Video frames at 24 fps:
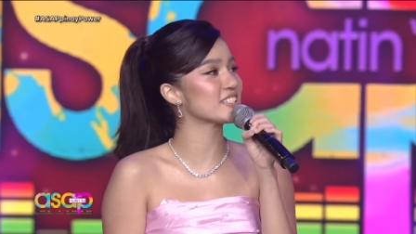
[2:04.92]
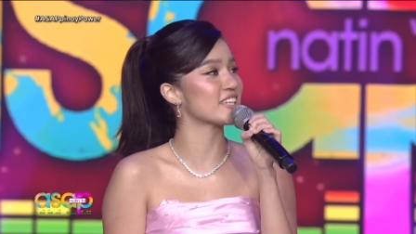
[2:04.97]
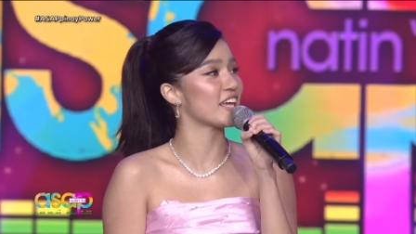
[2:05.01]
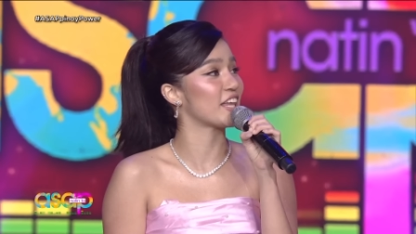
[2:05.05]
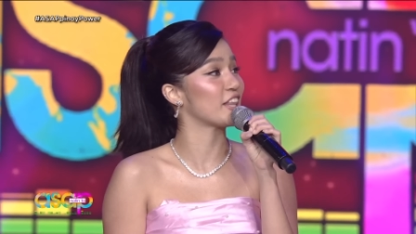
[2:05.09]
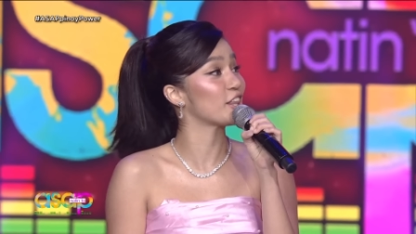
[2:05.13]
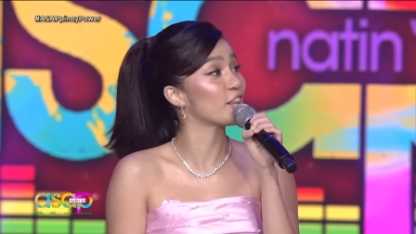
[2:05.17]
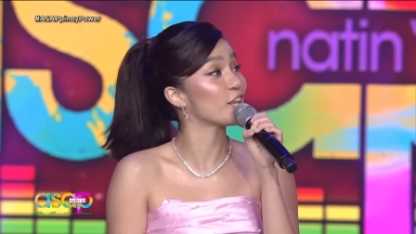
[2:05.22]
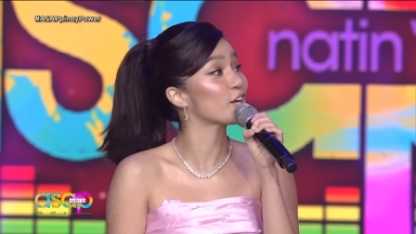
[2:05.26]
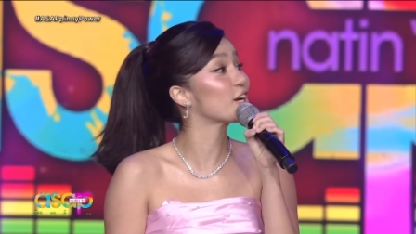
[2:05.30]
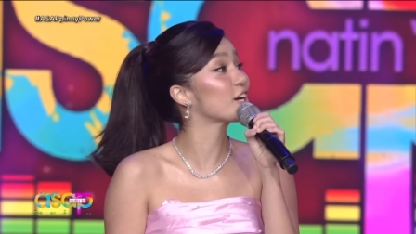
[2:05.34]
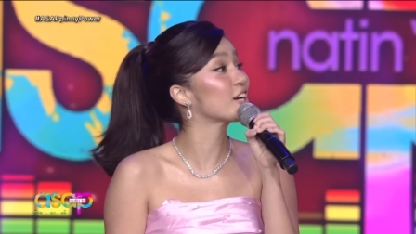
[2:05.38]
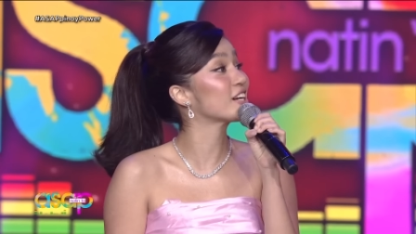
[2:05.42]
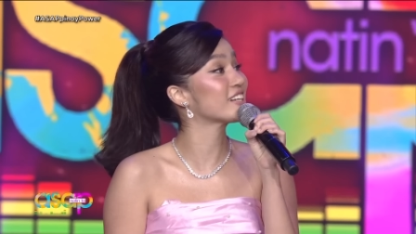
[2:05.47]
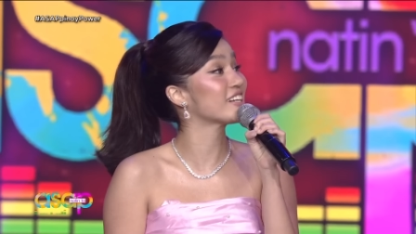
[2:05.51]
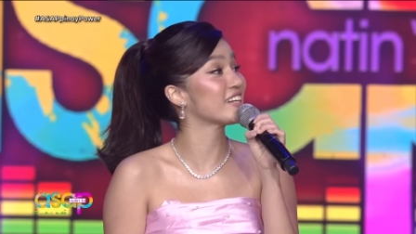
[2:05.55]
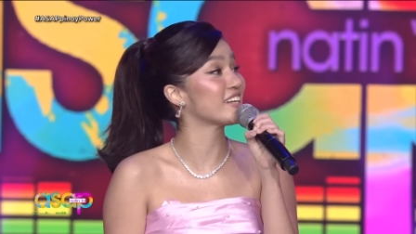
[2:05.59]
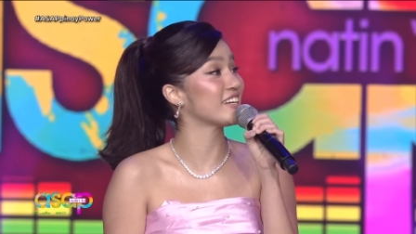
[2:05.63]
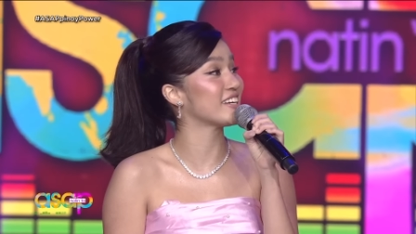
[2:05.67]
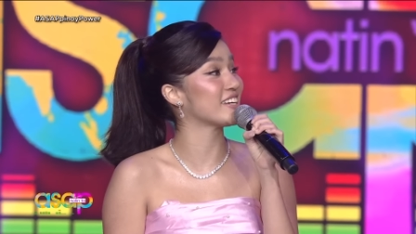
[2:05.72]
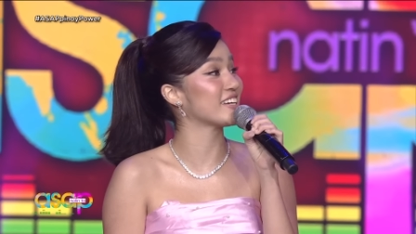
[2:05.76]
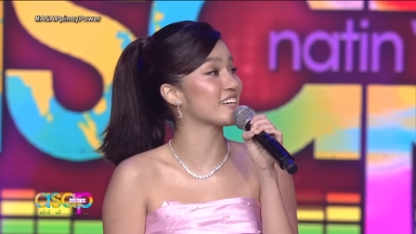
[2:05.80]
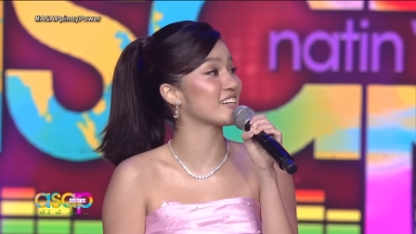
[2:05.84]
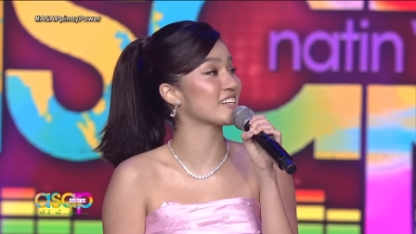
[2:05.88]
and
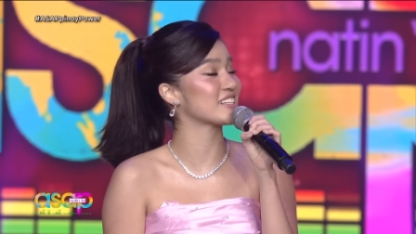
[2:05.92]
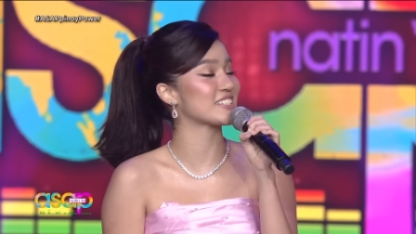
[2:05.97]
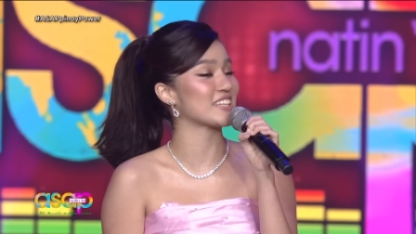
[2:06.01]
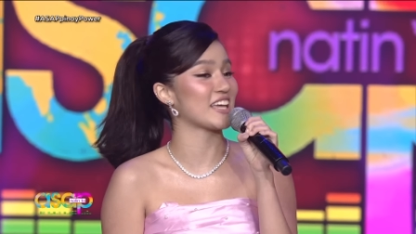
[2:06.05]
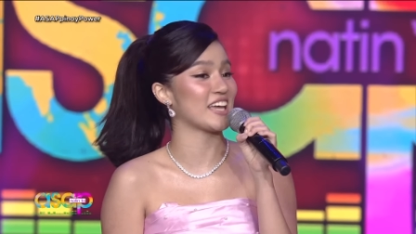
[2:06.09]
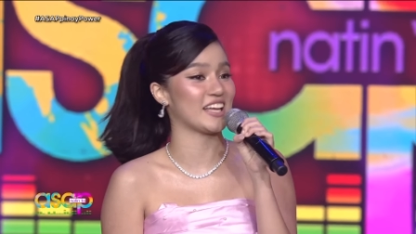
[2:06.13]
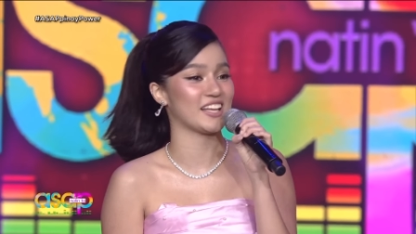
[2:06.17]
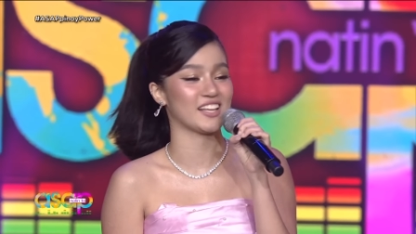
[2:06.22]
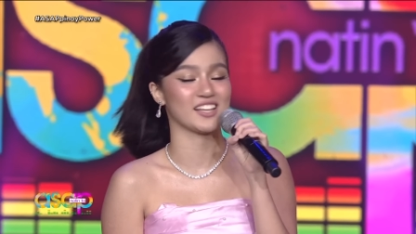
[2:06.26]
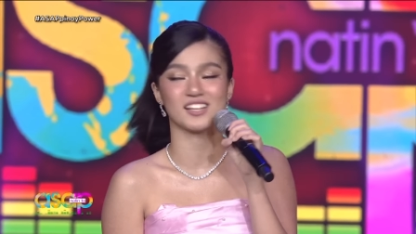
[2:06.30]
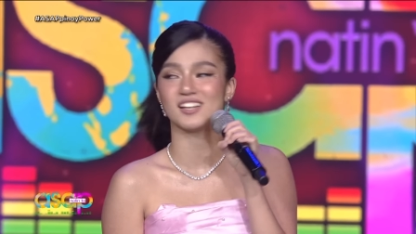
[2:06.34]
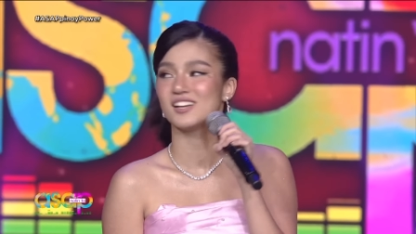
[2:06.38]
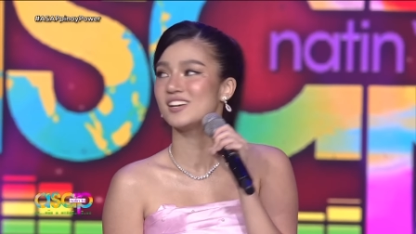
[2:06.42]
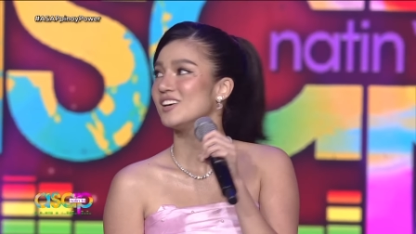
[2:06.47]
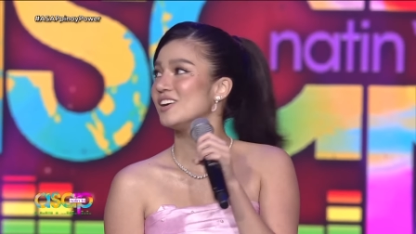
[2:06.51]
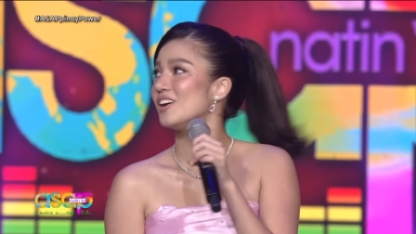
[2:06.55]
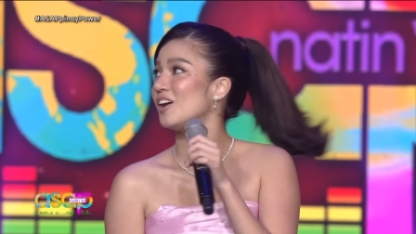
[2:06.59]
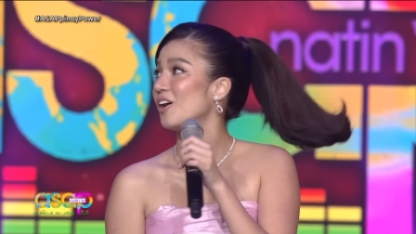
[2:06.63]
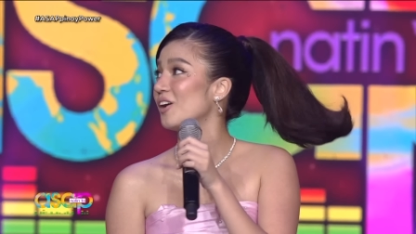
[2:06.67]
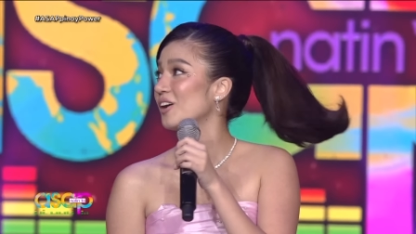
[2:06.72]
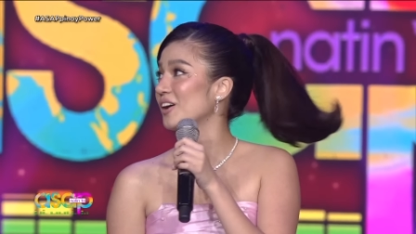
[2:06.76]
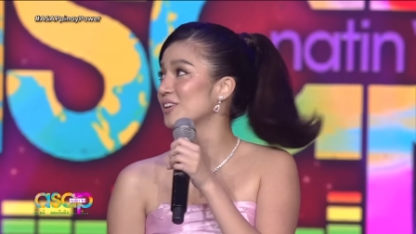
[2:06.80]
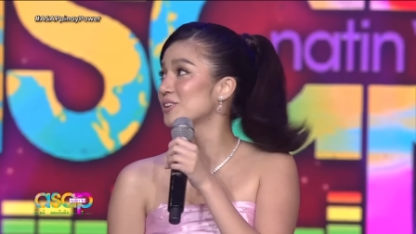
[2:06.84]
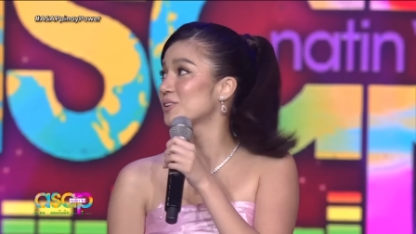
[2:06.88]
learnings and
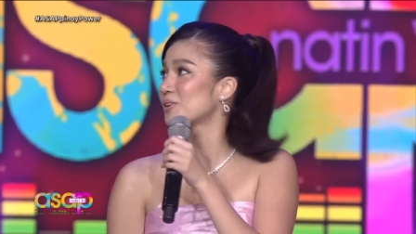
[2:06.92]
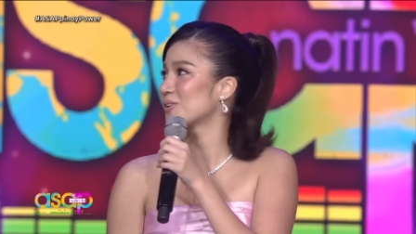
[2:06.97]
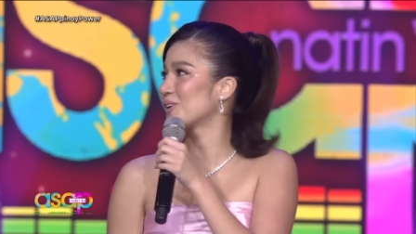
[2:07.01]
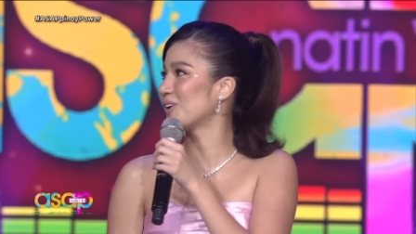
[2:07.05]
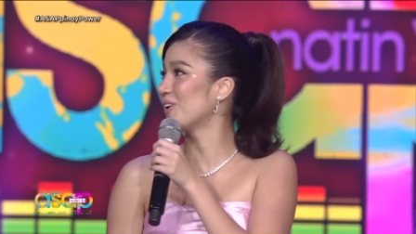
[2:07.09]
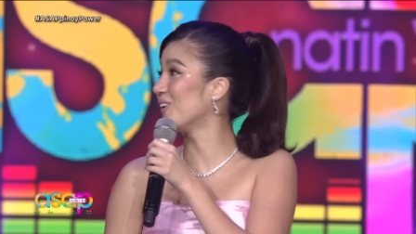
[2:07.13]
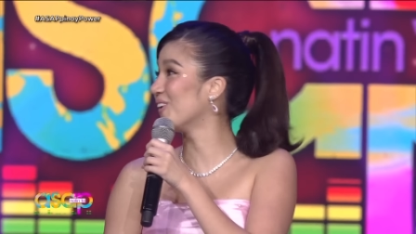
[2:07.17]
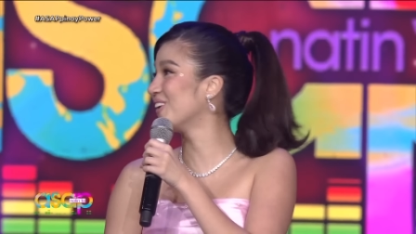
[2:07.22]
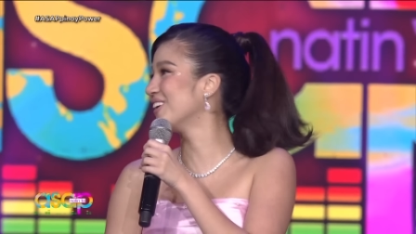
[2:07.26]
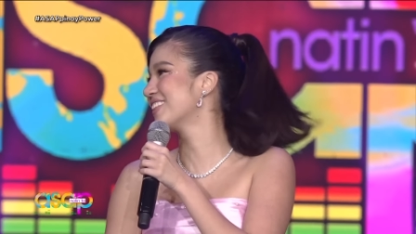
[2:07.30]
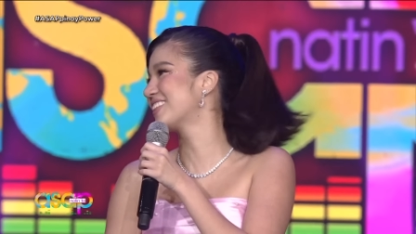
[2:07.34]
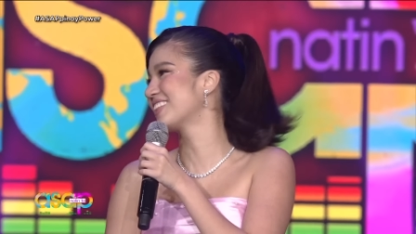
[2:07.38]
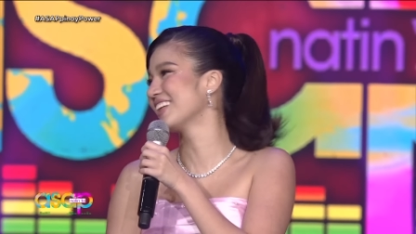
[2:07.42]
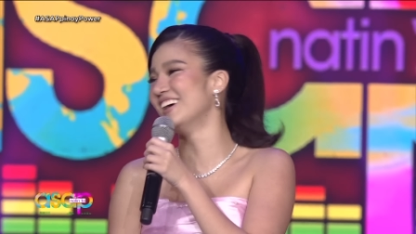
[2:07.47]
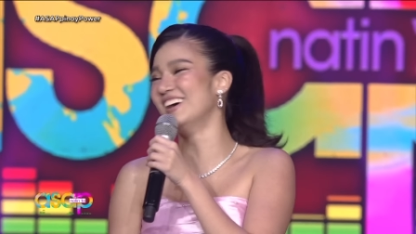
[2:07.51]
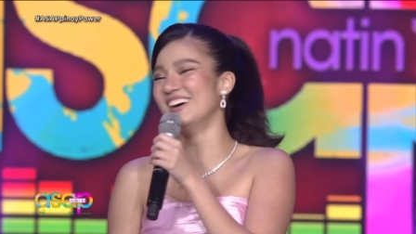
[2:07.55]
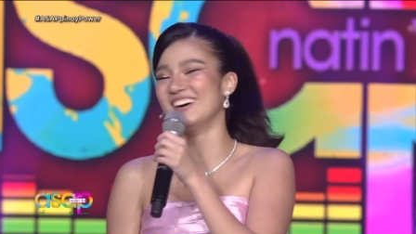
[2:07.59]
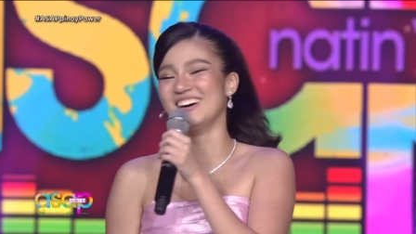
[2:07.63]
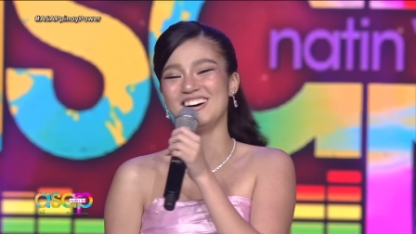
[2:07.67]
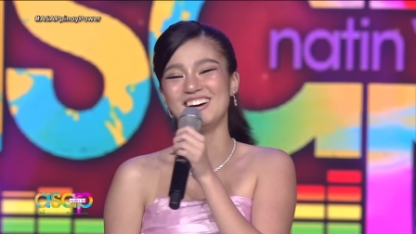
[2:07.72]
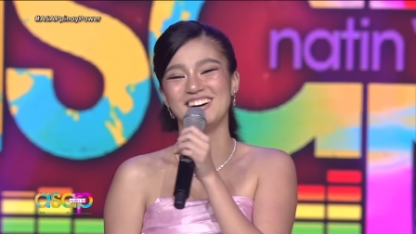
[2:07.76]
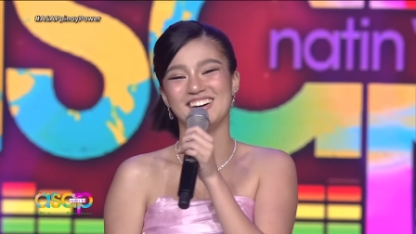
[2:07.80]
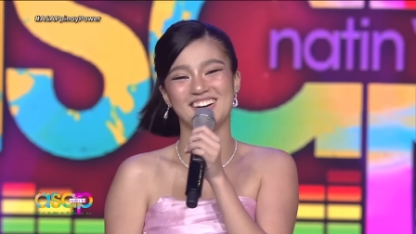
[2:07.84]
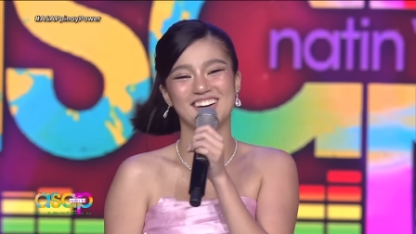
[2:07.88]
growth.
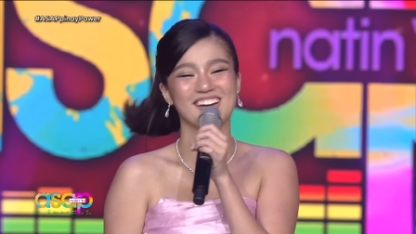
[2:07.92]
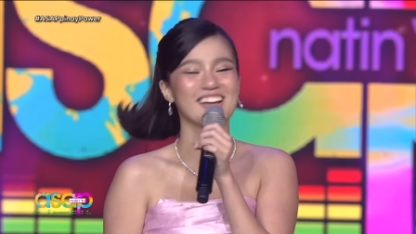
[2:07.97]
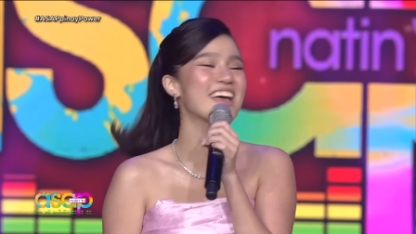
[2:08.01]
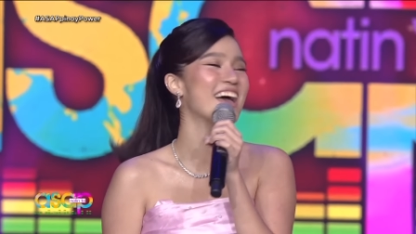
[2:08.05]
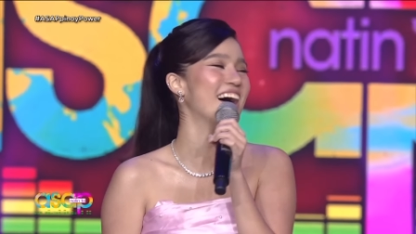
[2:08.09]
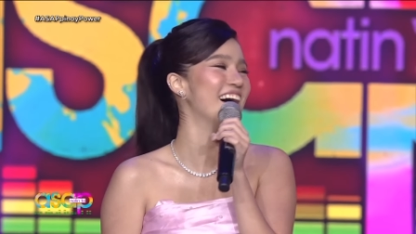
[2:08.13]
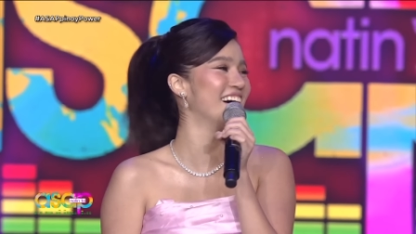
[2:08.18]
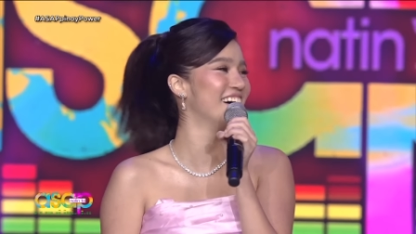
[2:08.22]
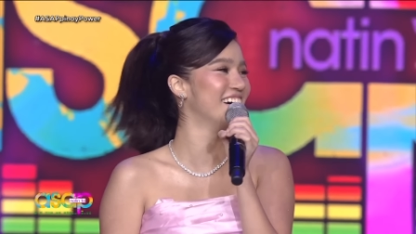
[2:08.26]
Yeah.